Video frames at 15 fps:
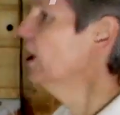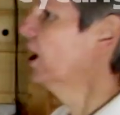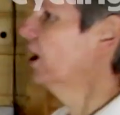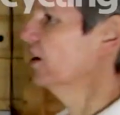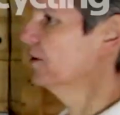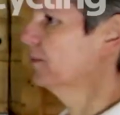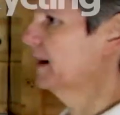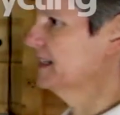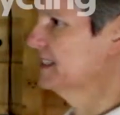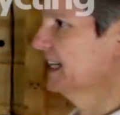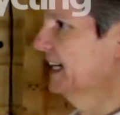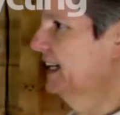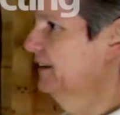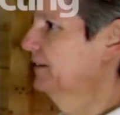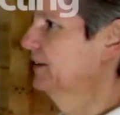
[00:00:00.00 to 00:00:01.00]
on the way
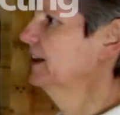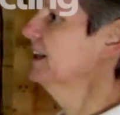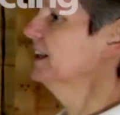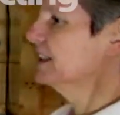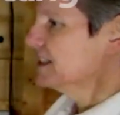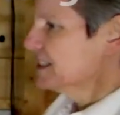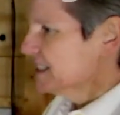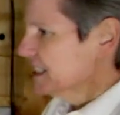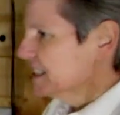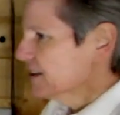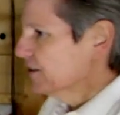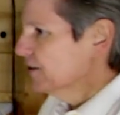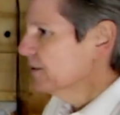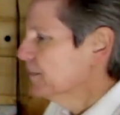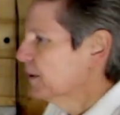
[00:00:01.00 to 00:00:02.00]
down, sit
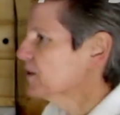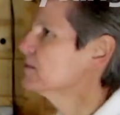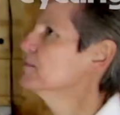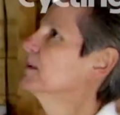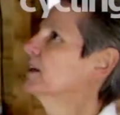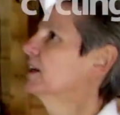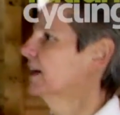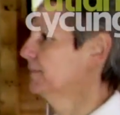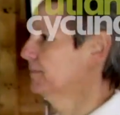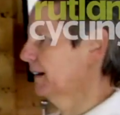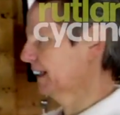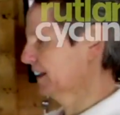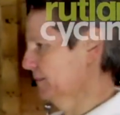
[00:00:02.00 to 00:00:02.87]
on the bottom and come back